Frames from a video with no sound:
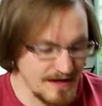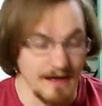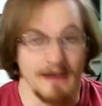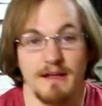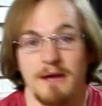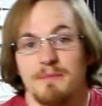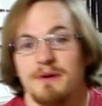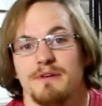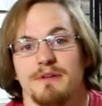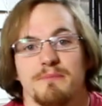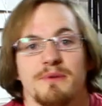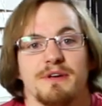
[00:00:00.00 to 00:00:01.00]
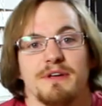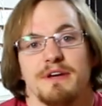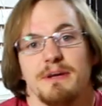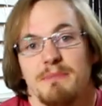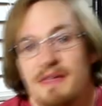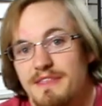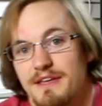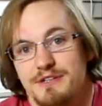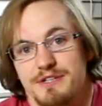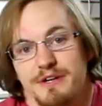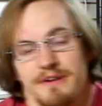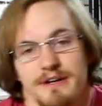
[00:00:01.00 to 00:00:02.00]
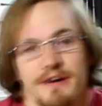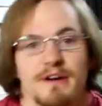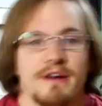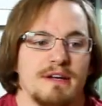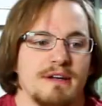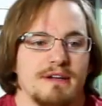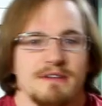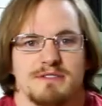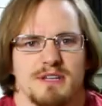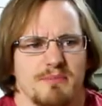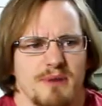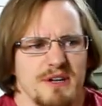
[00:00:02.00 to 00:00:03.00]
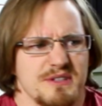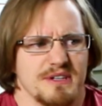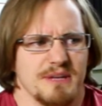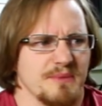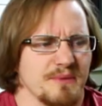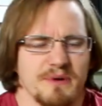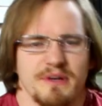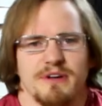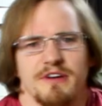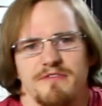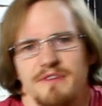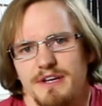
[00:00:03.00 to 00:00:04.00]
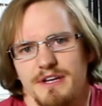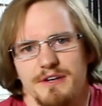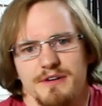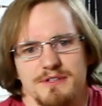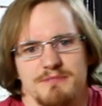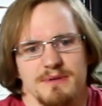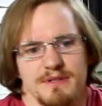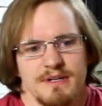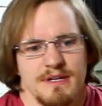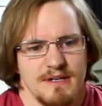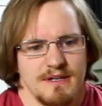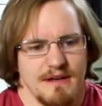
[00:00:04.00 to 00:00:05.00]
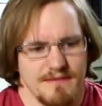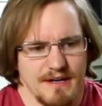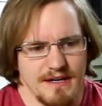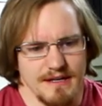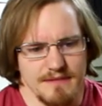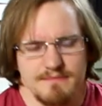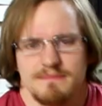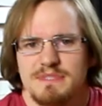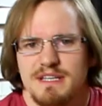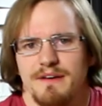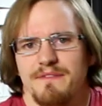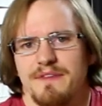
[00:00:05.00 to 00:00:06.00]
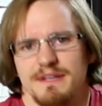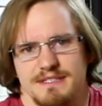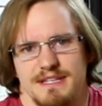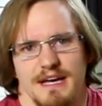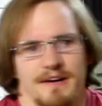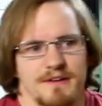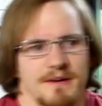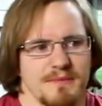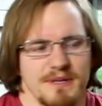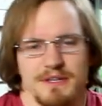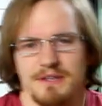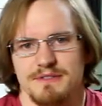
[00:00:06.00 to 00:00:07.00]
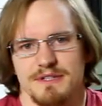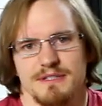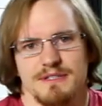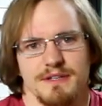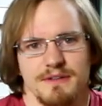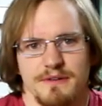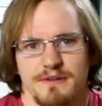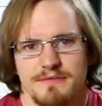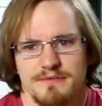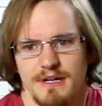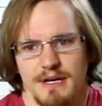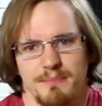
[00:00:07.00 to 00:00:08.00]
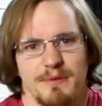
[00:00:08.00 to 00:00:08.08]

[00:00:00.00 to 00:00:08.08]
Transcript: And I'm currently working on a methane generator. It's a project I've been working on for years, but I've kind of scaled things down and I'm going to use it to uh,